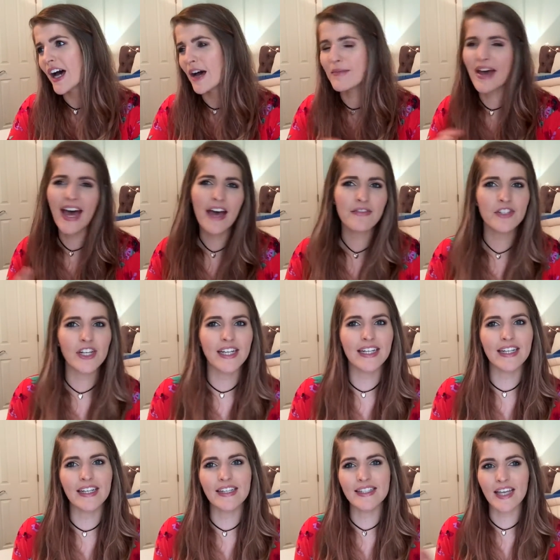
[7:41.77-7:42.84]
I'm half
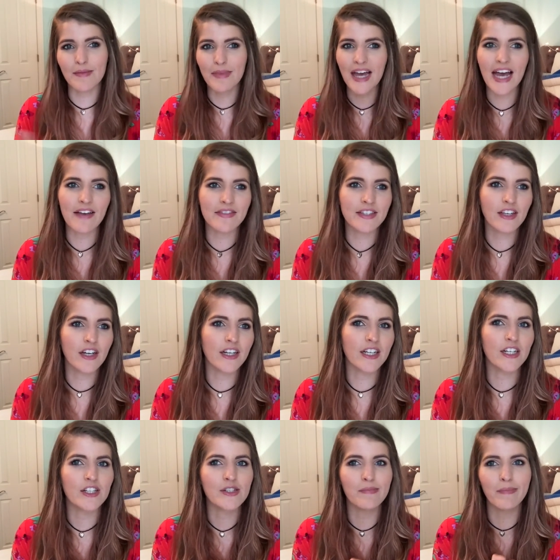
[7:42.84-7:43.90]
Chinese, I'm half
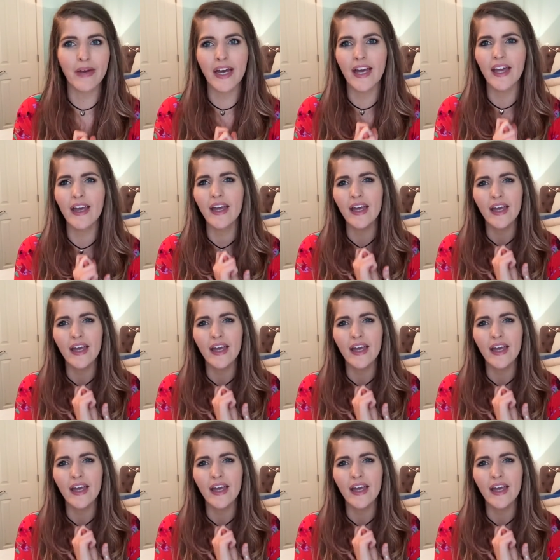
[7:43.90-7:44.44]
Scottish, but